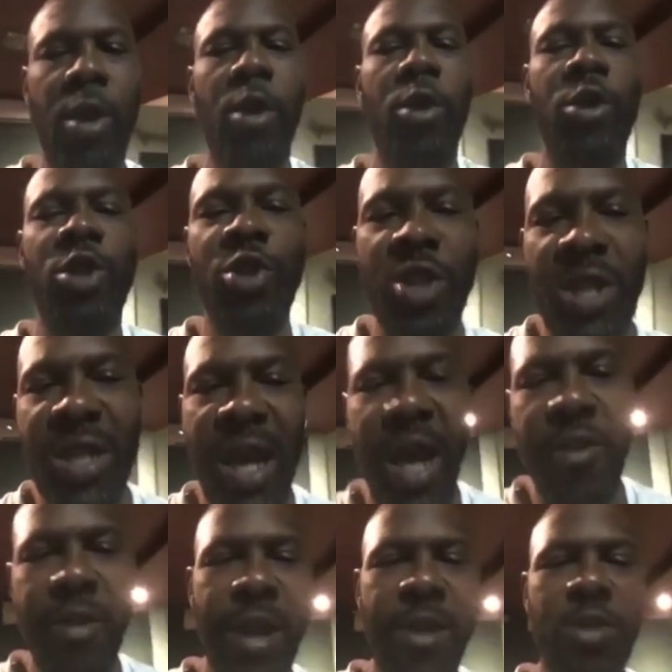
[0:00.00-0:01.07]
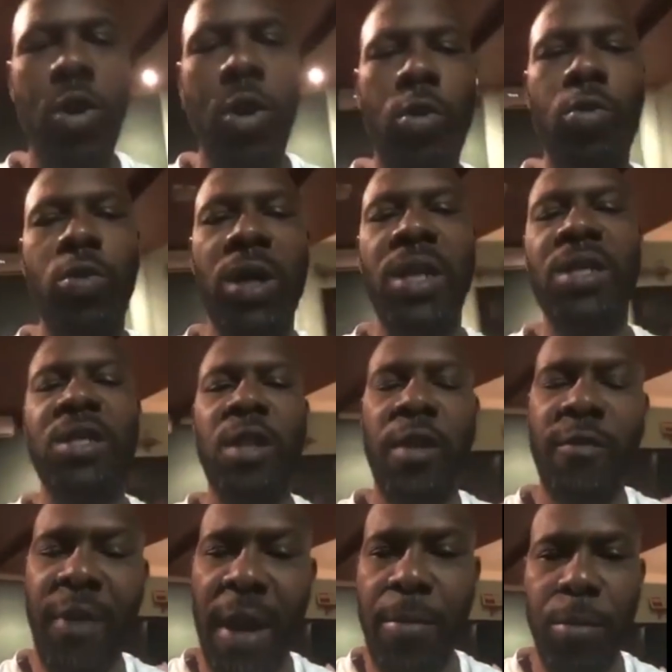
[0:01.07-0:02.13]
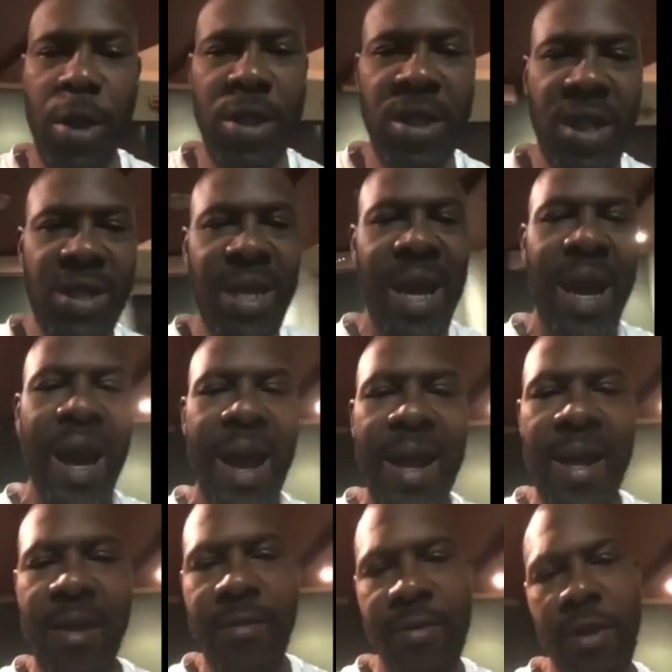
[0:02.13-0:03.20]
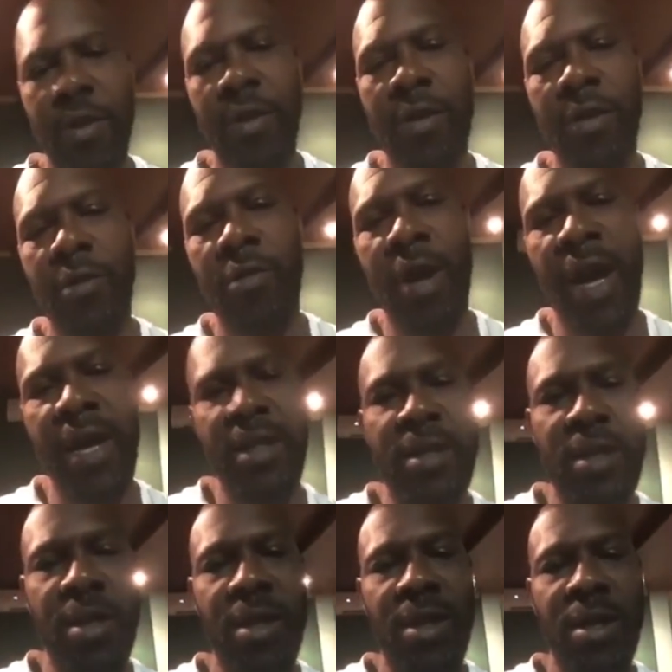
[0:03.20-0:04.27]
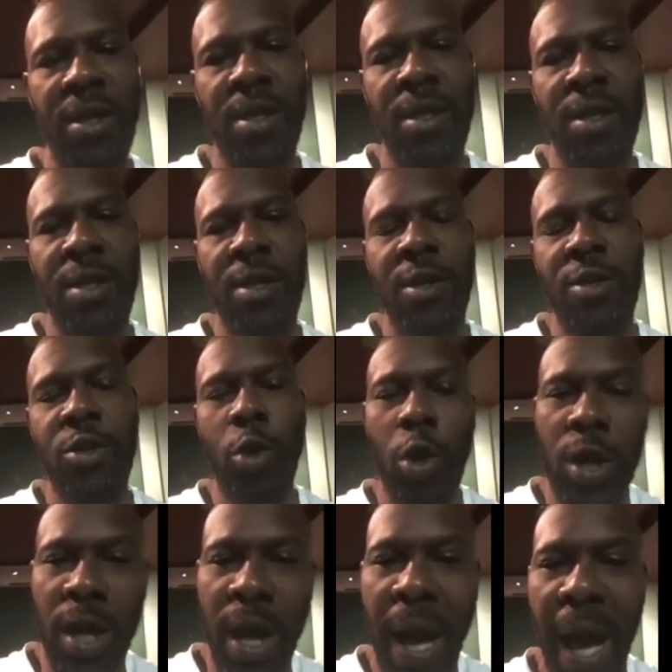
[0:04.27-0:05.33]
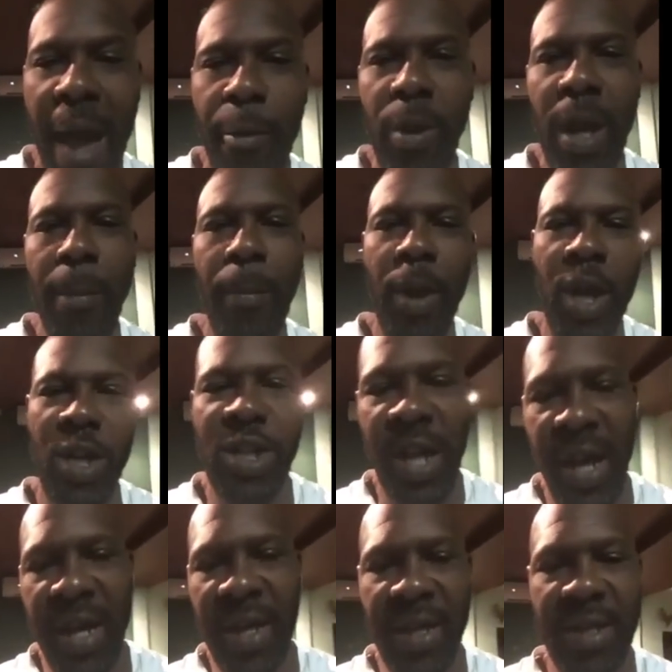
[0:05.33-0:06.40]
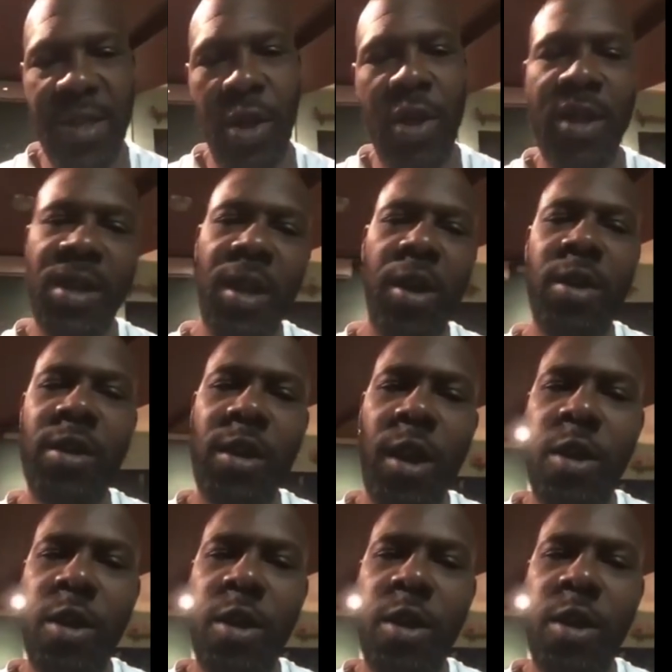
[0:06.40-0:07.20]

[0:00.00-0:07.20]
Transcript: Trinidad right now is not vibrating at a high level, right? So all you, I will apologize on some